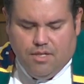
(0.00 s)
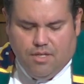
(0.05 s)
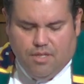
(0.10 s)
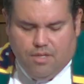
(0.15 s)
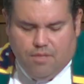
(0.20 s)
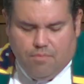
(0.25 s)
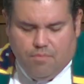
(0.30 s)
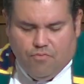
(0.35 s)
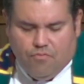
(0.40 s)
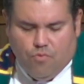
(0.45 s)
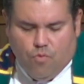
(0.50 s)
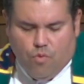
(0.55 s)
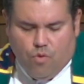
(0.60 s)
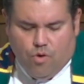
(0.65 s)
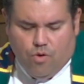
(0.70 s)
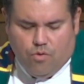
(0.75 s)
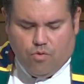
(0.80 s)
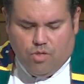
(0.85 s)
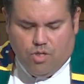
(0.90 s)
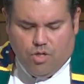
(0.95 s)

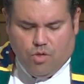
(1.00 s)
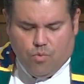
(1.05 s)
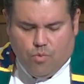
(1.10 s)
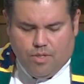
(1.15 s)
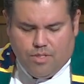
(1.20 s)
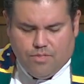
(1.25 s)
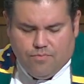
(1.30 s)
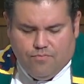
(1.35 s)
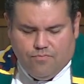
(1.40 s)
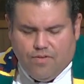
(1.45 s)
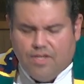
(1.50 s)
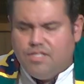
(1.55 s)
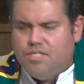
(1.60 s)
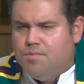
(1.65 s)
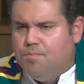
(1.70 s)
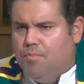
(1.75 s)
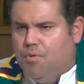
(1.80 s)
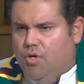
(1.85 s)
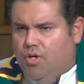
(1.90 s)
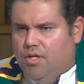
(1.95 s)
Before, you know, when
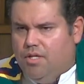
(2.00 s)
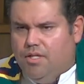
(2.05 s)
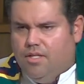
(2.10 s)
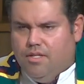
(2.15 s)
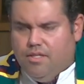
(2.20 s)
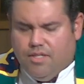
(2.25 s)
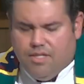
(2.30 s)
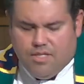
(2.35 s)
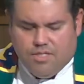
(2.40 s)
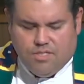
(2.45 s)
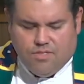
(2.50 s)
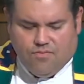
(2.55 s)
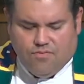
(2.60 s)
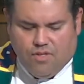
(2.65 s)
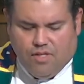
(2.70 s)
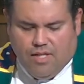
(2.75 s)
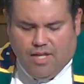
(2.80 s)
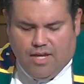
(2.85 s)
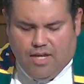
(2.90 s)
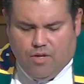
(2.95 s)
Facebook and things of the
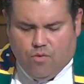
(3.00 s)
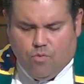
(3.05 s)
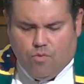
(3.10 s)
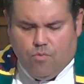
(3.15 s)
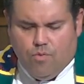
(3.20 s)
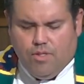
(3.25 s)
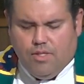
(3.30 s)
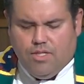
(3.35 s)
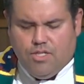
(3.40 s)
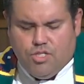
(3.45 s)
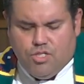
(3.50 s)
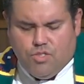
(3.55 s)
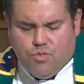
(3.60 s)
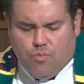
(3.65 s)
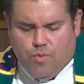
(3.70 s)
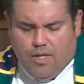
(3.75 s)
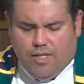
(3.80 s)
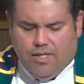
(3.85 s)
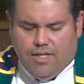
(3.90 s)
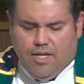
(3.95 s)
like were really just
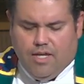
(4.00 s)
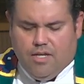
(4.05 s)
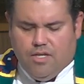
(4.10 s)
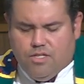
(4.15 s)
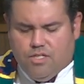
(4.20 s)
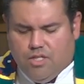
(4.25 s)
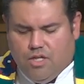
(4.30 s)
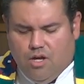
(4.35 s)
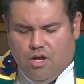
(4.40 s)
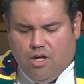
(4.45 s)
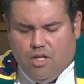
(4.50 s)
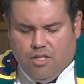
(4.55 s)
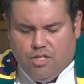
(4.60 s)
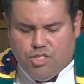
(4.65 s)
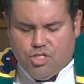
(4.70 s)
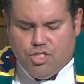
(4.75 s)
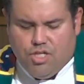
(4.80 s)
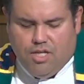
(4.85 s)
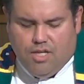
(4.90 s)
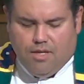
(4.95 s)
relegated to
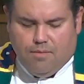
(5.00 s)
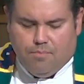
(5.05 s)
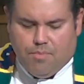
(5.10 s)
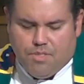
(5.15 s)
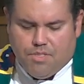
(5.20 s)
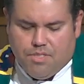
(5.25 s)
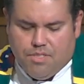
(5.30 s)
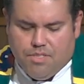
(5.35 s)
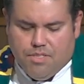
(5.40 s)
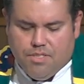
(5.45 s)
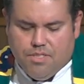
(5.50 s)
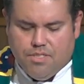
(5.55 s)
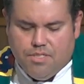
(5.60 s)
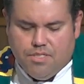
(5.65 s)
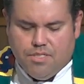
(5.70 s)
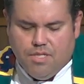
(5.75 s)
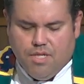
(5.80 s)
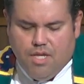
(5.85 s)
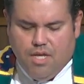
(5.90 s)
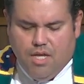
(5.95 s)
college campuses.